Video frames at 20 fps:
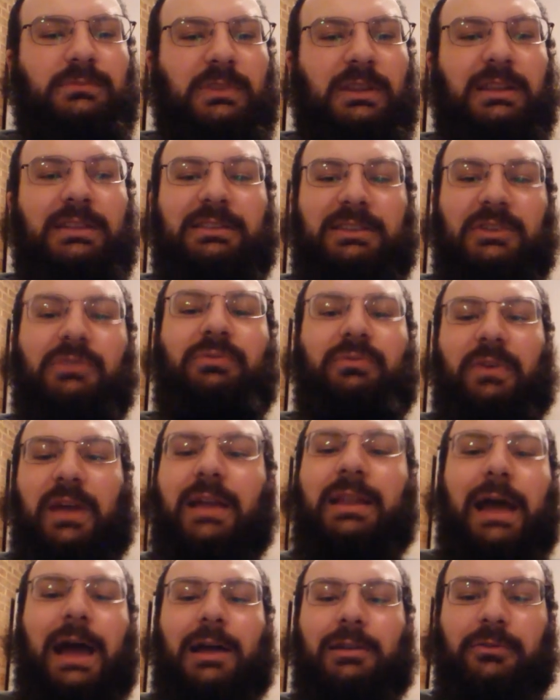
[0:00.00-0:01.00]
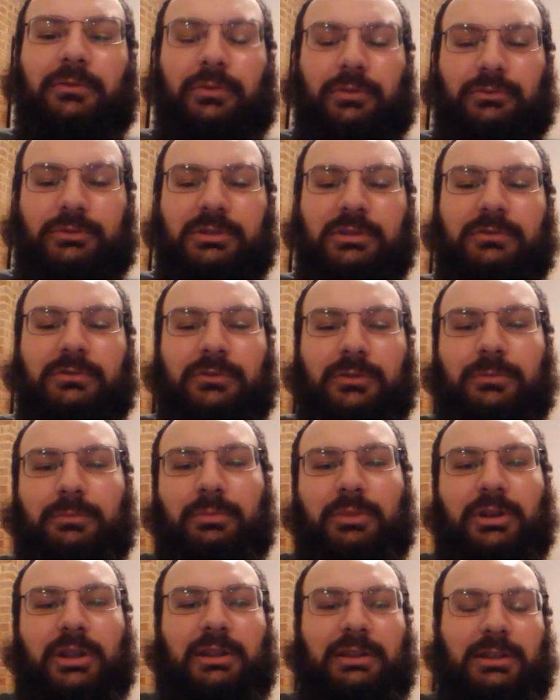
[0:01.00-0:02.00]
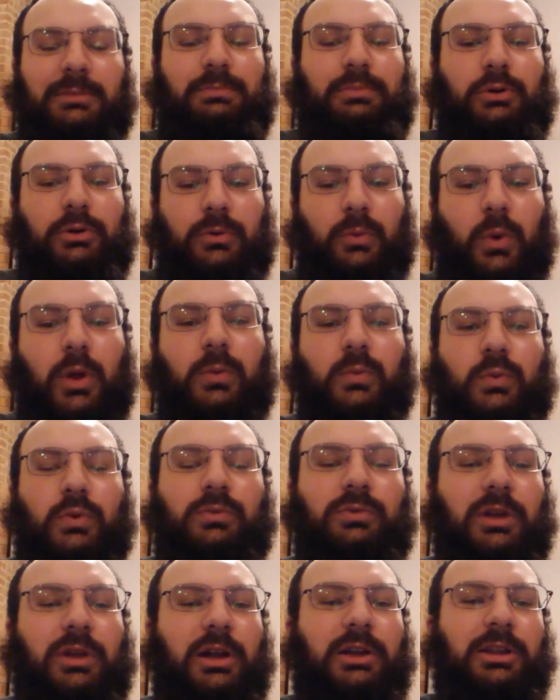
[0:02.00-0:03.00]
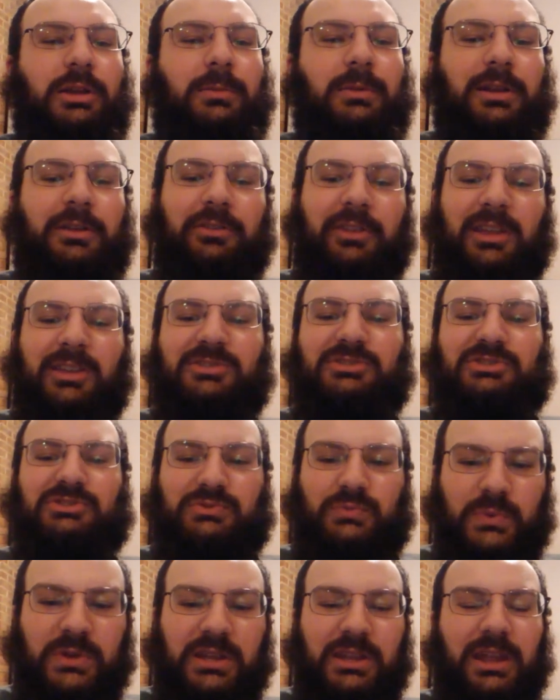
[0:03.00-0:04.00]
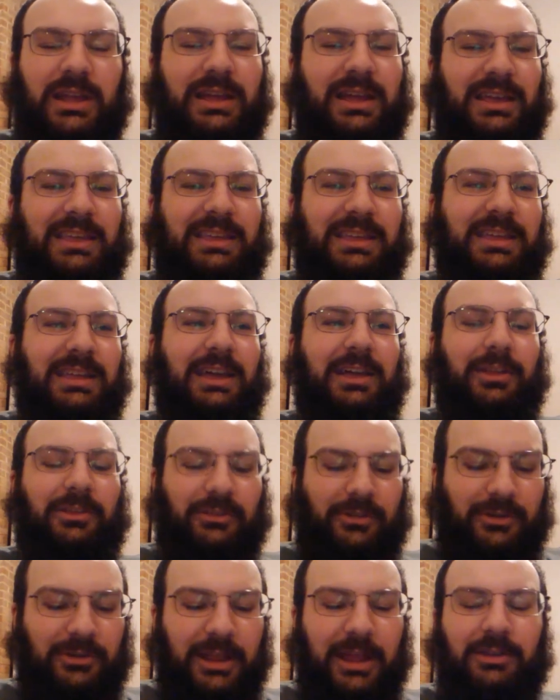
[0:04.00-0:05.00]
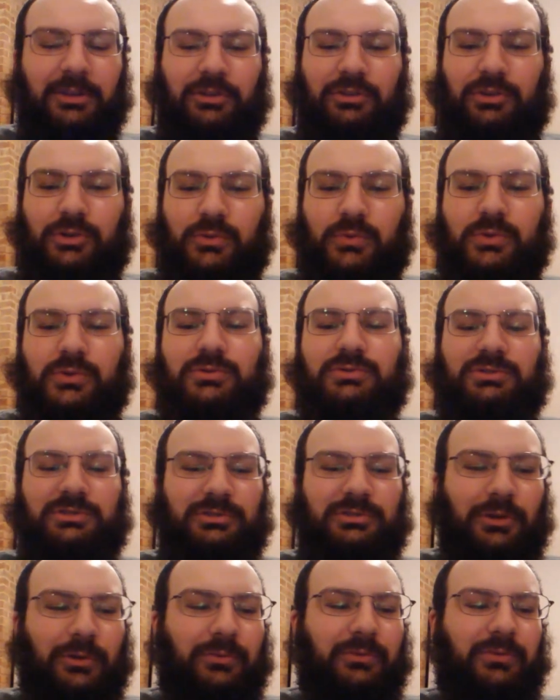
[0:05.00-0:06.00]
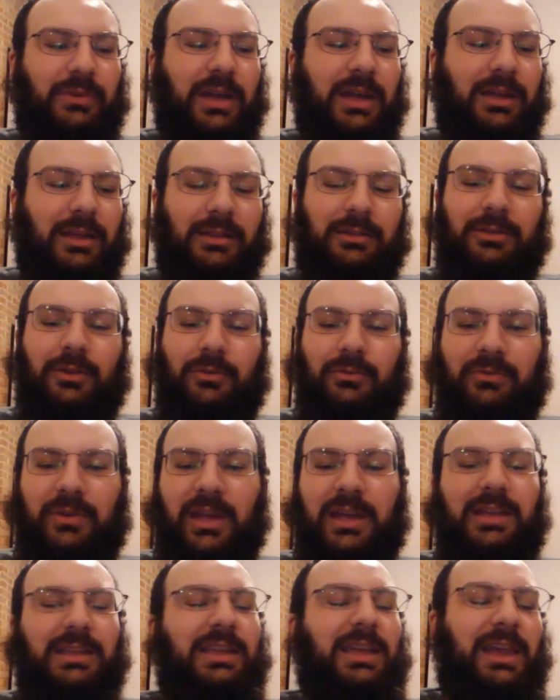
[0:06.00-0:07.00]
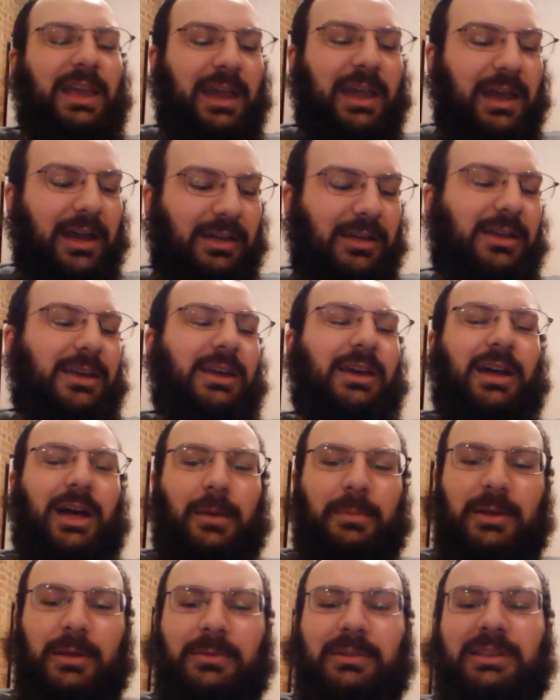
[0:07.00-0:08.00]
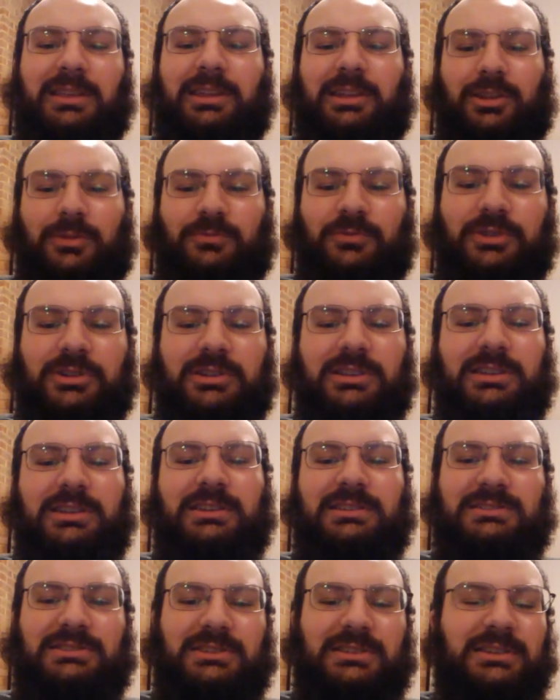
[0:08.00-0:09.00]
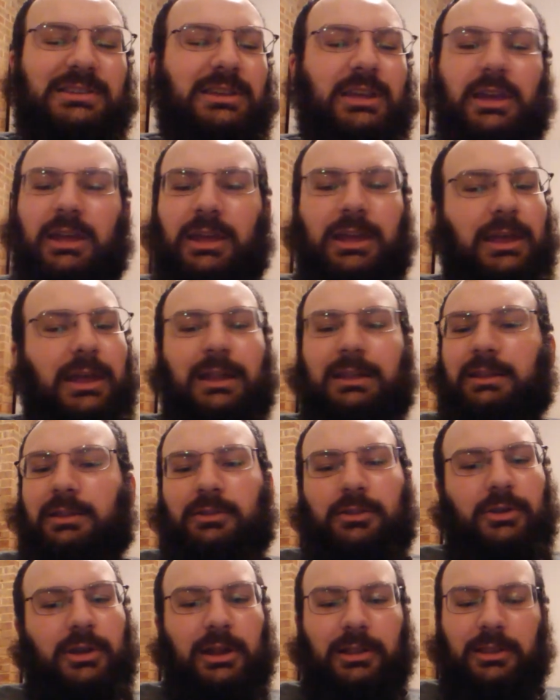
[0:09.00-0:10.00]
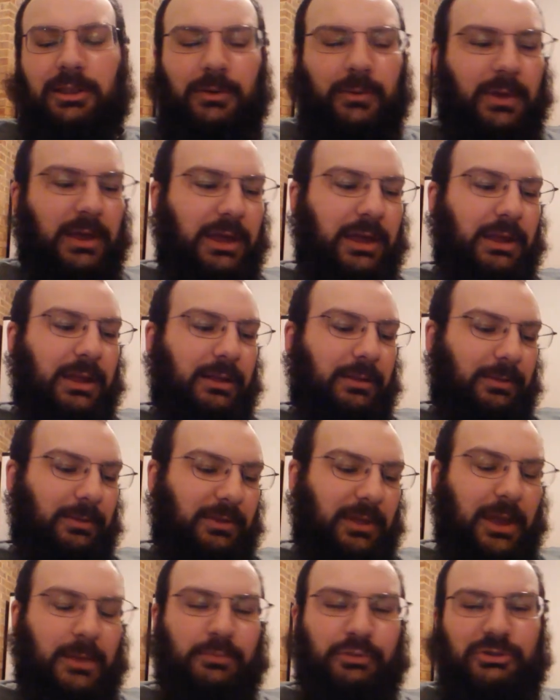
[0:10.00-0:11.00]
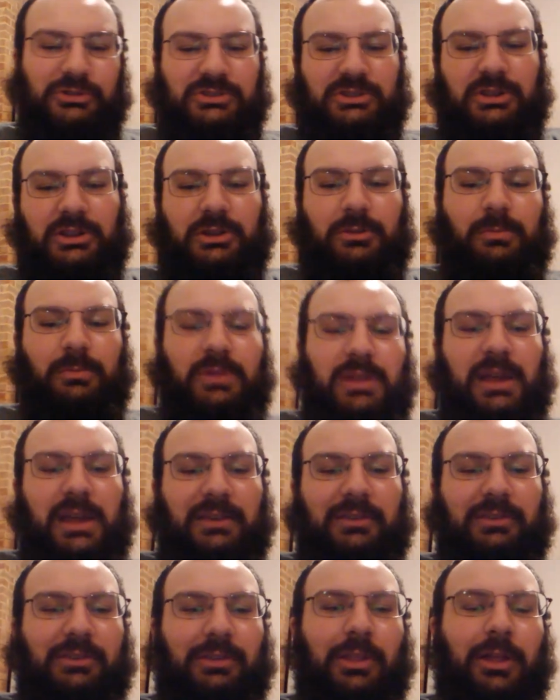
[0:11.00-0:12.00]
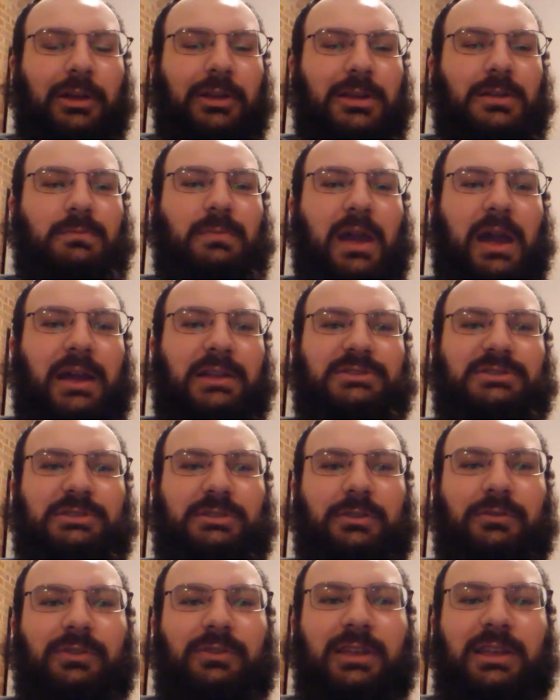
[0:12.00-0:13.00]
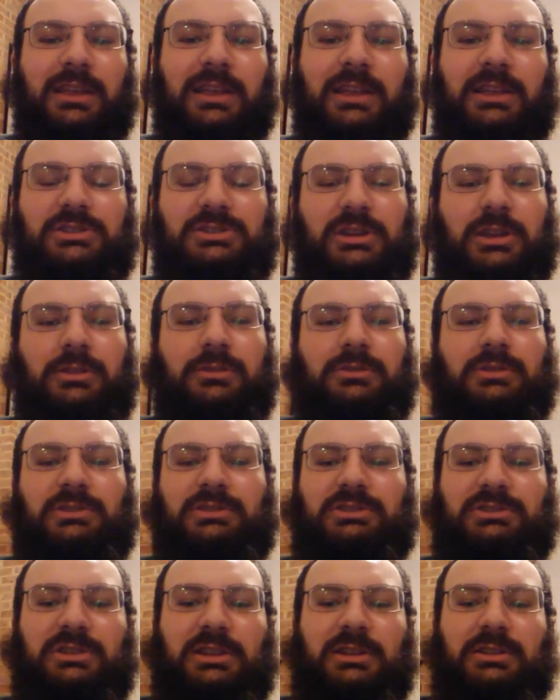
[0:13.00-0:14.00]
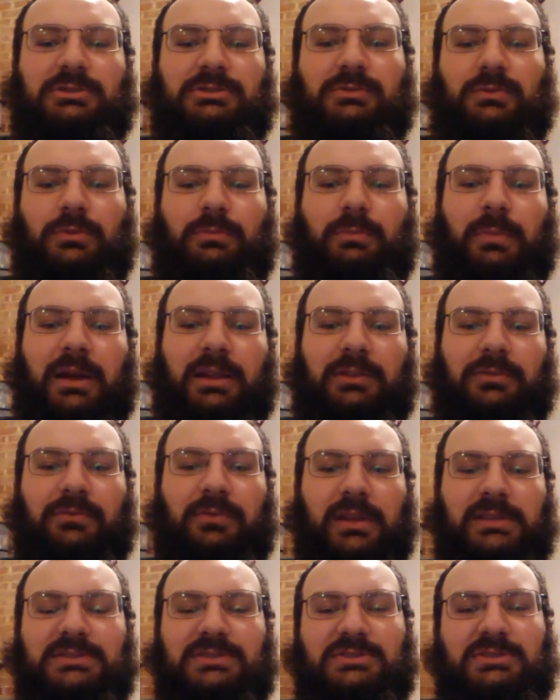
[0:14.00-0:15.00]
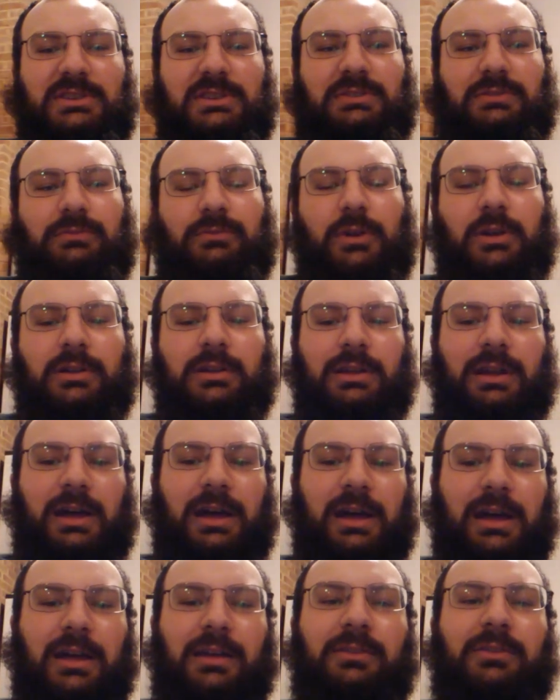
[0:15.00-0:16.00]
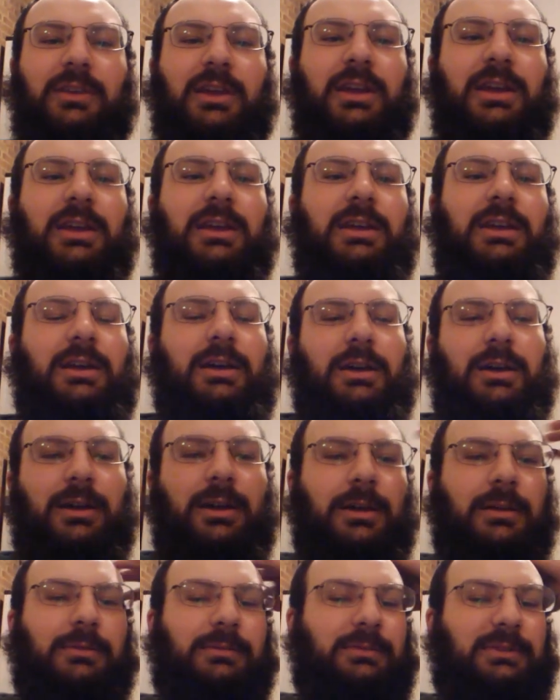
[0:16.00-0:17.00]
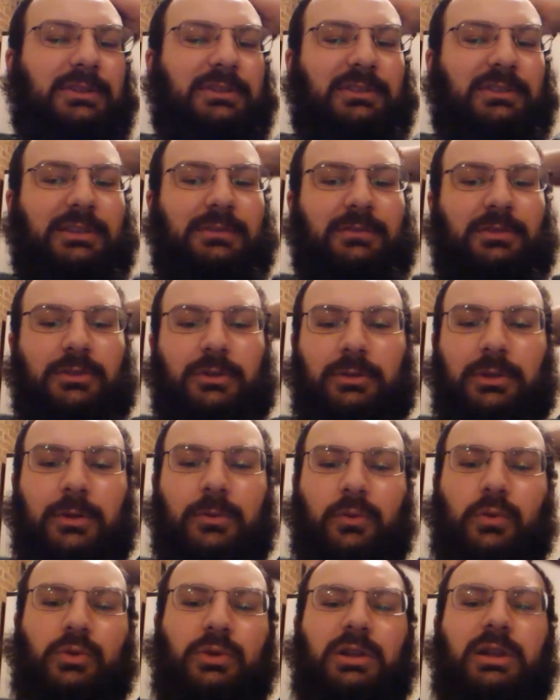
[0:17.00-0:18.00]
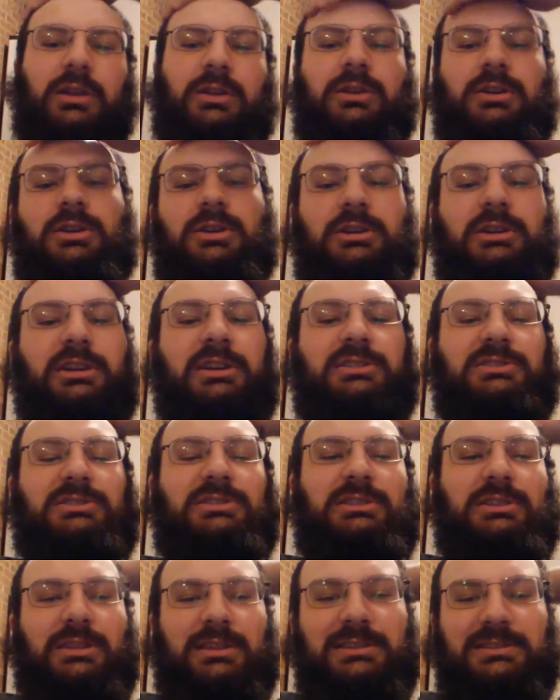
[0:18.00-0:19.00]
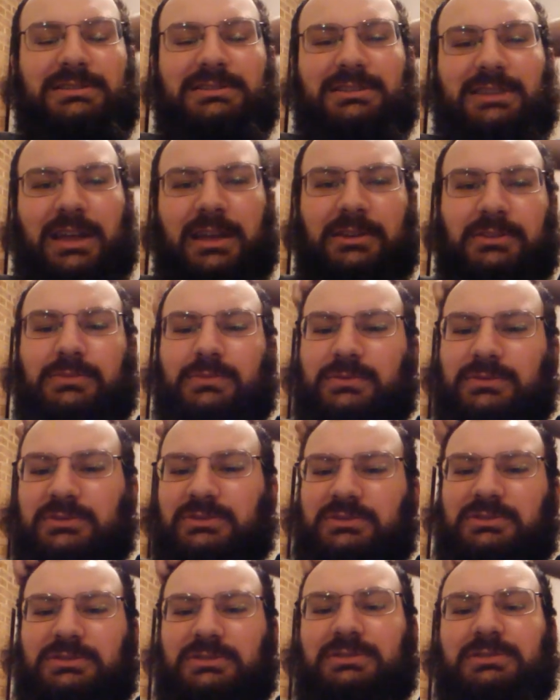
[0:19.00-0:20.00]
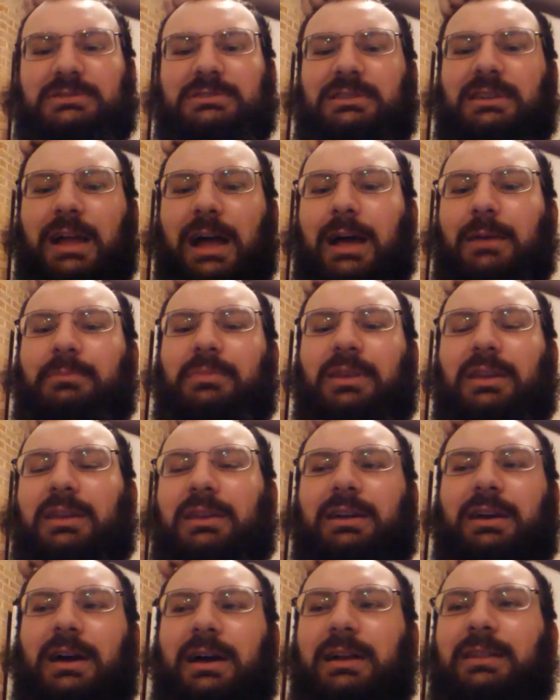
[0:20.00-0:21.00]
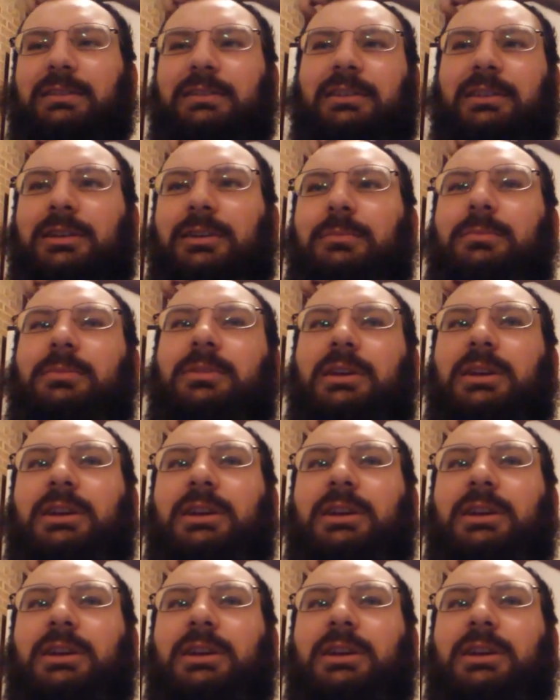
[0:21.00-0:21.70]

he did fade out of three of them, but I did put one wound on him, and I was like, sweet, I got King Elessar down to two wounds and no fate, and no fate. Yeah, I'll be able to kill him real easy. Yeah, it didn't turn out that way. It then proceeded to be a slugging match of kicking each other in the shins with my defense six front guys, because uh, even though they were winning on courage, his dice were just not being kind to him.